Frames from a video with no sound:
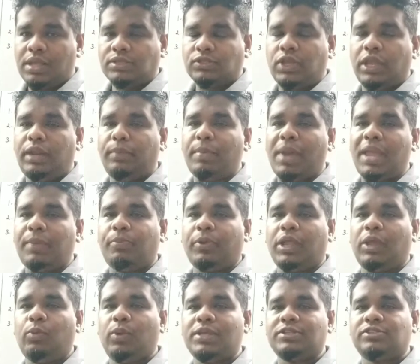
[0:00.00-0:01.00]
So in my
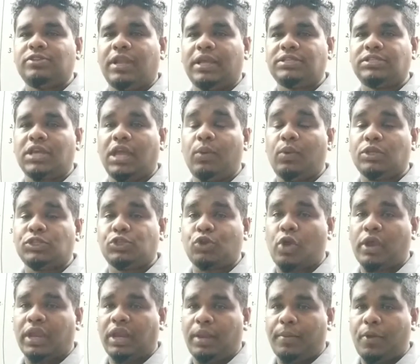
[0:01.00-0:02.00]
previous lecture I was
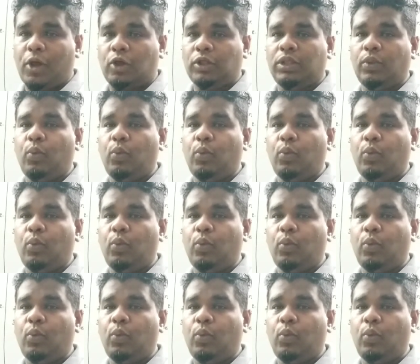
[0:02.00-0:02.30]
talking about